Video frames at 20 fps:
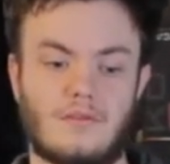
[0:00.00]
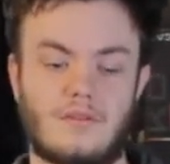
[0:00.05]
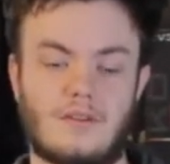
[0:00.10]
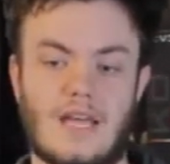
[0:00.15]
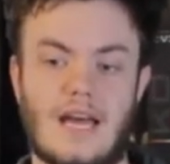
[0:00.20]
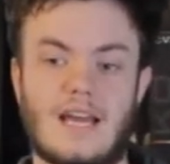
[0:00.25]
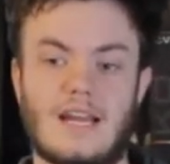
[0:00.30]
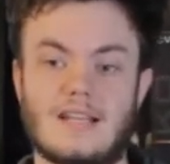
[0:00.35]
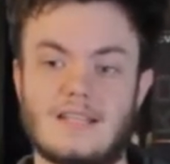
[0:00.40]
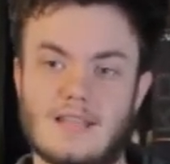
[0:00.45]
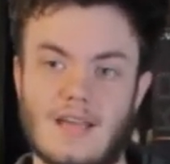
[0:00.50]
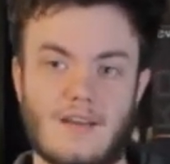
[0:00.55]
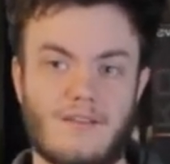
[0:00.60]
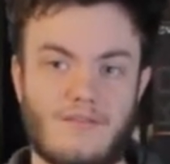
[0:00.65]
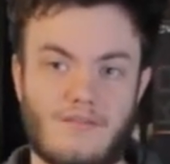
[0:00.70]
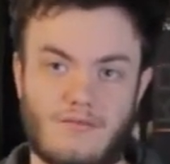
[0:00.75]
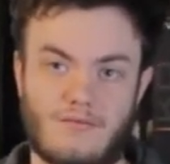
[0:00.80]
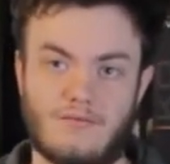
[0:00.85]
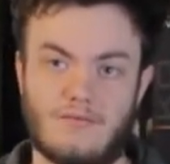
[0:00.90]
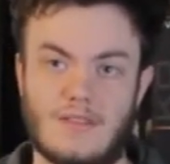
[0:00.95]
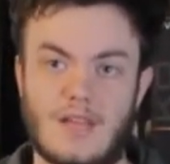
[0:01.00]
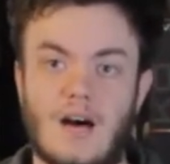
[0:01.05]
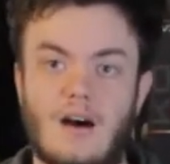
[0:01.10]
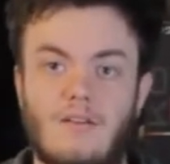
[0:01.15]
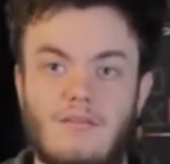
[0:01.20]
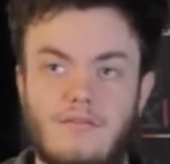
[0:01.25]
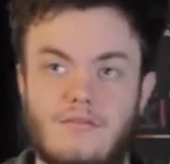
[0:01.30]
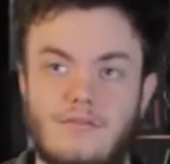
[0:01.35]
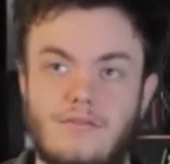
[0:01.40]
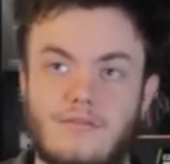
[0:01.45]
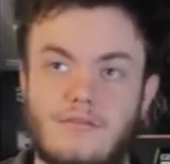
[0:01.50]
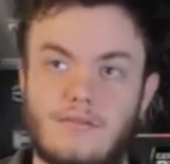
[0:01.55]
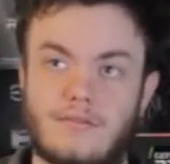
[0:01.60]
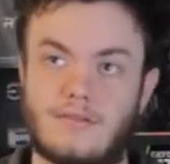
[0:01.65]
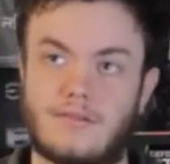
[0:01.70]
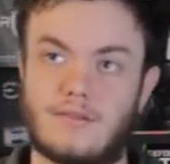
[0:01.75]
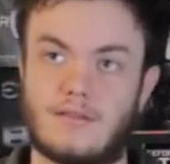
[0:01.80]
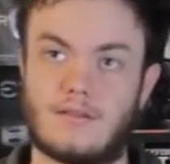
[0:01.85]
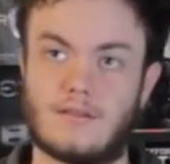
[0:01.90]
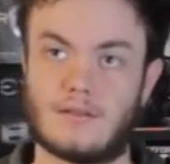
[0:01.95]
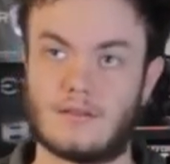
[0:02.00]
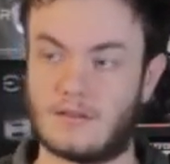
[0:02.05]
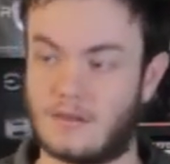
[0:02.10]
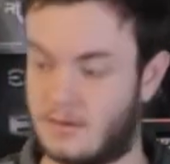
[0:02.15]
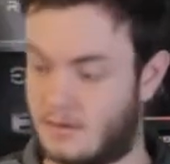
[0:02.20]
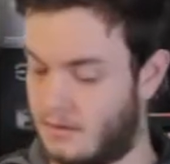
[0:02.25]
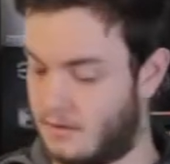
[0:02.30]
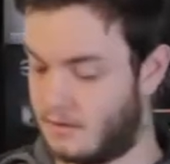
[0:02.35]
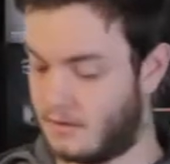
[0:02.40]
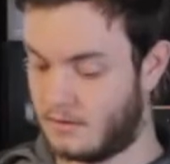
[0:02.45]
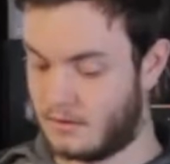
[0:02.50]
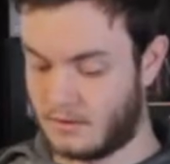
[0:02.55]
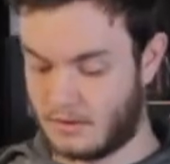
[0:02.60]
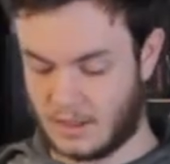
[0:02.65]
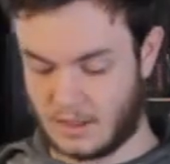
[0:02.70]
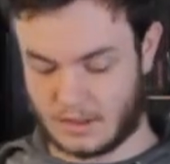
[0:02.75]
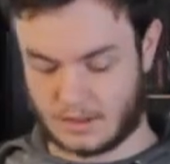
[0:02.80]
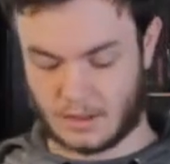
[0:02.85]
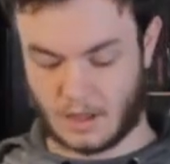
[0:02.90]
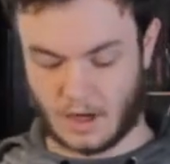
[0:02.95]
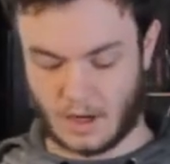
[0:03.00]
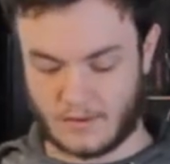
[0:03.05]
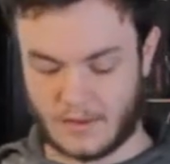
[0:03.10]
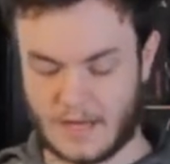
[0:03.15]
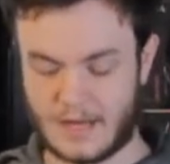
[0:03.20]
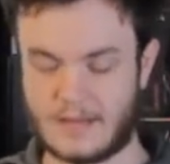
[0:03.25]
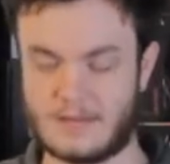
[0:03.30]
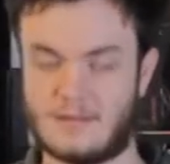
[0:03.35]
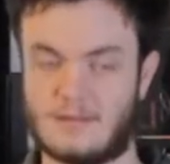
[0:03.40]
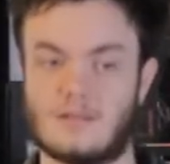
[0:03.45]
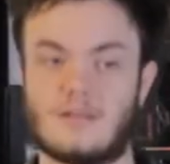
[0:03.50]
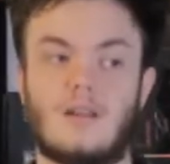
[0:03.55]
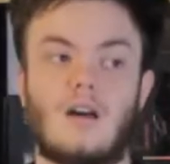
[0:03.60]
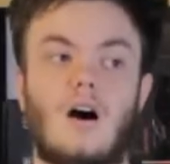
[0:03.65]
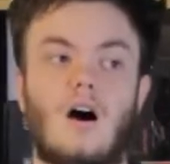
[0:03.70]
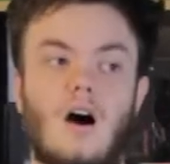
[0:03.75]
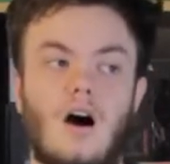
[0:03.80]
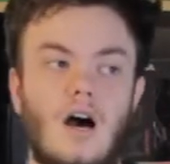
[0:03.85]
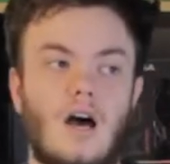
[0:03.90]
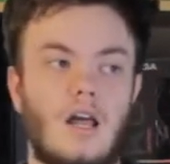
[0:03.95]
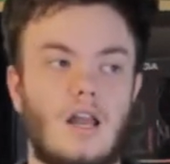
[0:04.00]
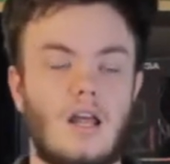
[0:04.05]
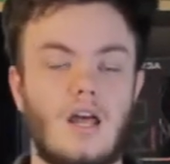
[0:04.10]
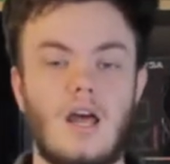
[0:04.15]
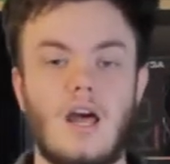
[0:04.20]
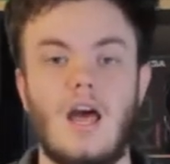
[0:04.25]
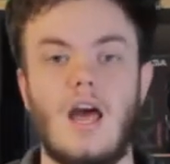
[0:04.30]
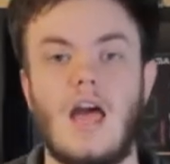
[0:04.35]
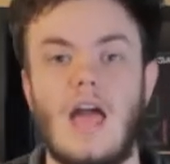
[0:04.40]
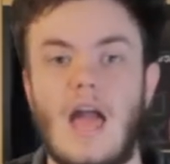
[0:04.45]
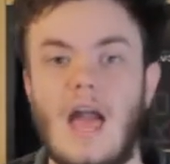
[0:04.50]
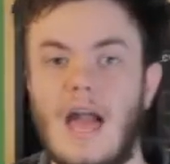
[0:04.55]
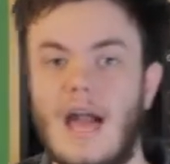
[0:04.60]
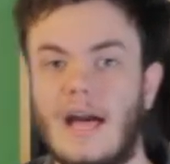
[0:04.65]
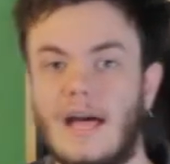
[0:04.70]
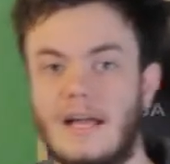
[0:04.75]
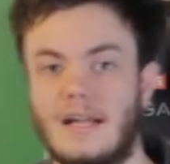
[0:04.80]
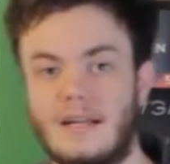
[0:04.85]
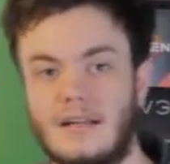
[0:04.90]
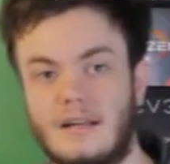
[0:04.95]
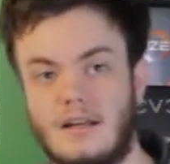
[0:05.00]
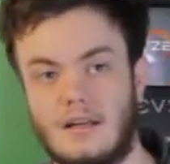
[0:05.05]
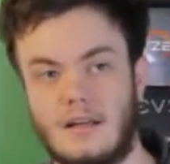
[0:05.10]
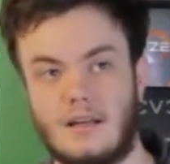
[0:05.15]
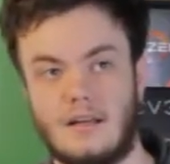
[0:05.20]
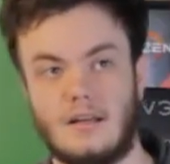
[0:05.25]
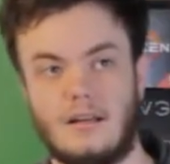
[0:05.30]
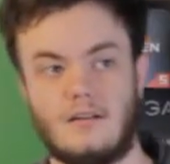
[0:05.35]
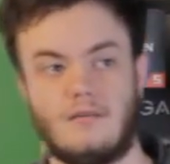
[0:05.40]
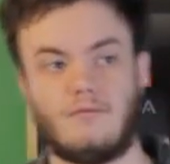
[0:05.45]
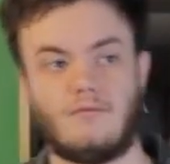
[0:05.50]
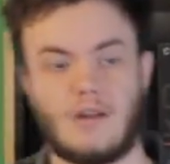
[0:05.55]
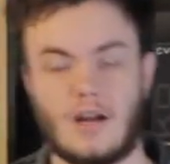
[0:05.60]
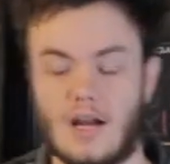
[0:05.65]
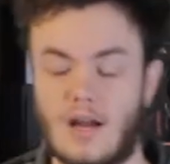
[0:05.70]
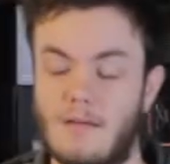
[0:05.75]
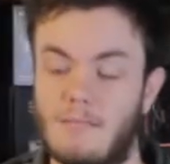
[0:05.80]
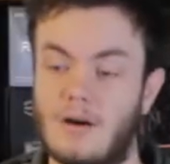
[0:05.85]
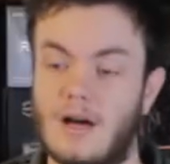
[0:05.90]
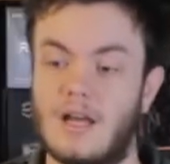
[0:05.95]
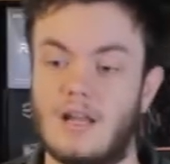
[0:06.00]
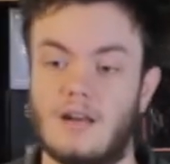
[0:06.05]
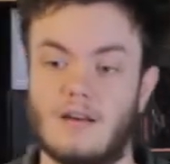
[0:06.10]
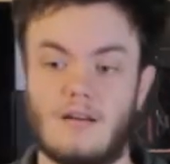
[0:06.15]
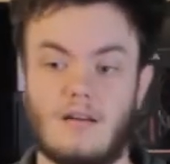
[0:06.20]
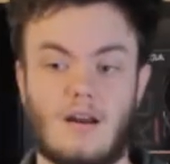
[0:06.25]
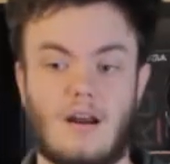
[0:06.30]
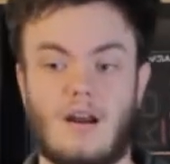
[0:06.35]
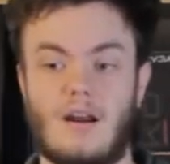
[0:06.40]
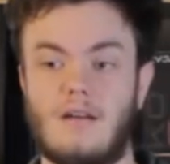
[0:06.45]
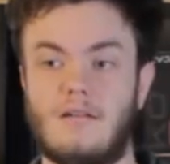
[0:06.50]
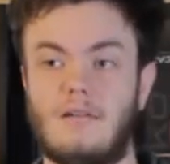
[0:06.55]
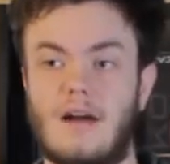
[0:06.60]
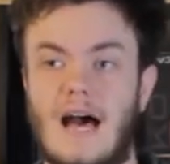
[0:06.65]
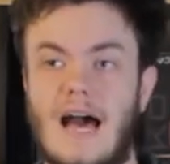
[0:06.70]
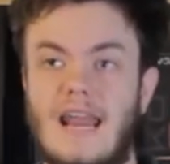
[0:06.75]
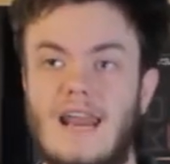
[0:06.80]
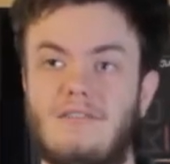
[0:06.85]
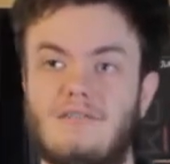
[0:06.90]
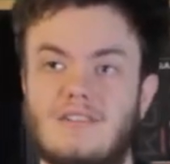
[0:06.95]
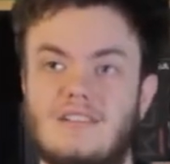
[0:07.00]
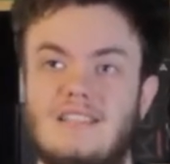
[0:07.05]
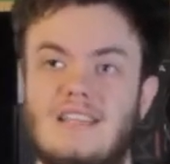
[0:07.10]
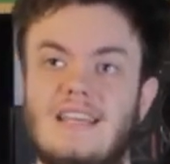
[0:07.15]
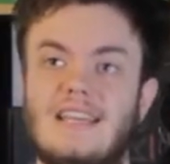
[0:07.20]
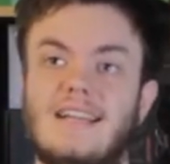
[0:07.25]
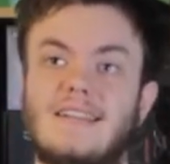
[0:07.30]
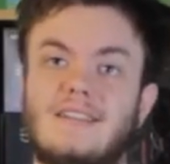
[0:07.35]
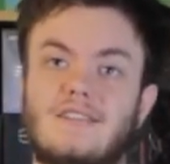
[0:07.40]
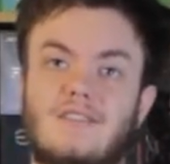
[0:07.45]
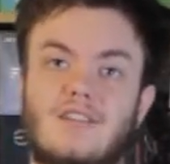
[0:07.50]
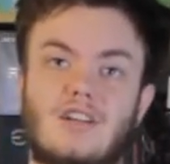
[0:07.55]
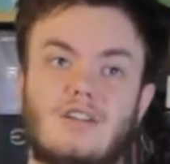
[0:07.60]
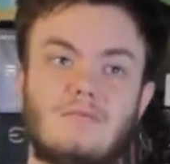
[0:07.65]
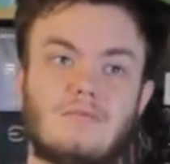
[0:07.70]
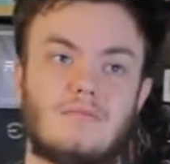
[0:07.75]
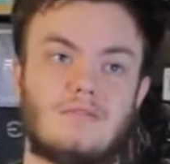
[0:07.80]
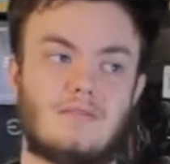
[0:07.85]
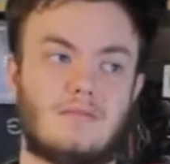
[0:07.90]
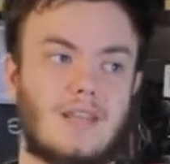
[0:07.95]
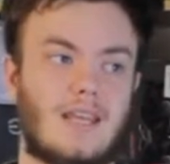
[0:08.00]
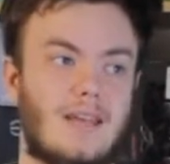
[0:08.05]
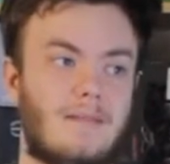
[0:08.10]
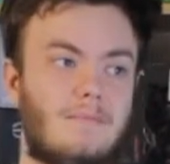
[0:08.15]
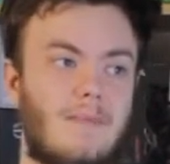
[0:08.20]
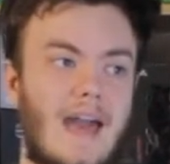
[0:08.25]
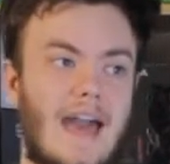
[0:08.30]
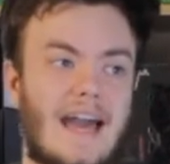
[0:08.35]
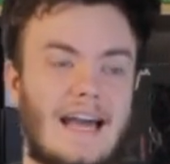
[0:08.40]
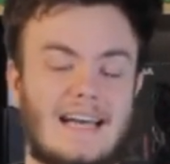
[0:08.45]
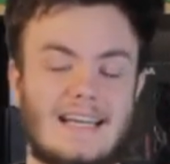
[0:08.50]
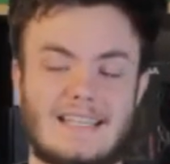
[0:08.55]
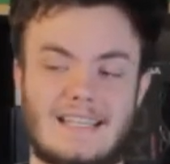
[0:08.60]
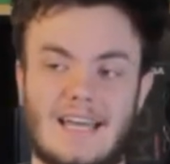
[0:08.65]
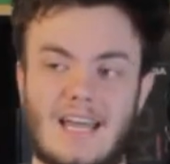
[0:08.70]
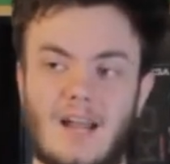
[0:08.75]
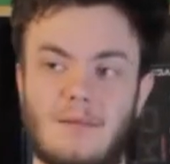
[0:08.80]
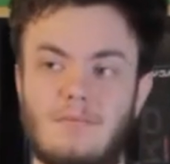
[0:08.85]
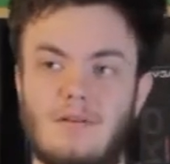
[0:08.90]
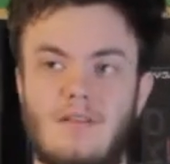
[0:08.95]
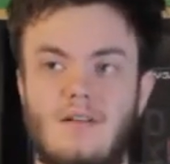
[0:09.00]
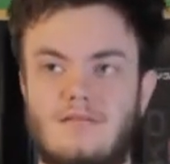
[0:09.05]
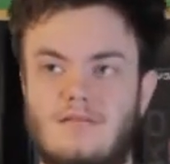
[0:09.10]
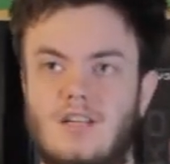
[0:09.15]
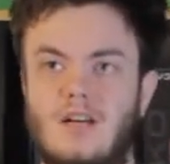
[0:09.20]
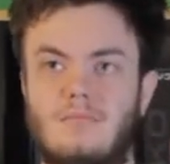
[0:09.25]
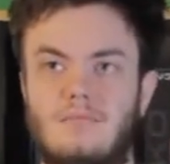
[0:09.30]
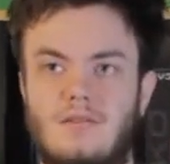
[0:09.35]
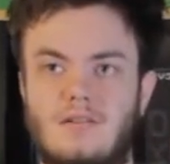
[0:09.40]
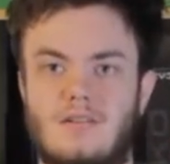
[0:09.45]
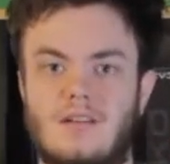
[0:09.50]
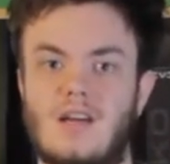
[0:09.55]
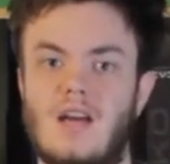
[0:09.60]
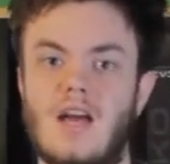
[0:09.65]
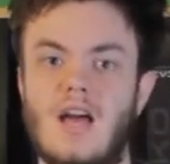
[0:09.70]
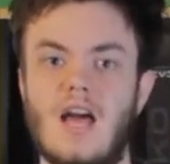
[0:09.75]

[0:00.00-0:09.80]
that is now for this card that is hot and but I never see it get up to those numbers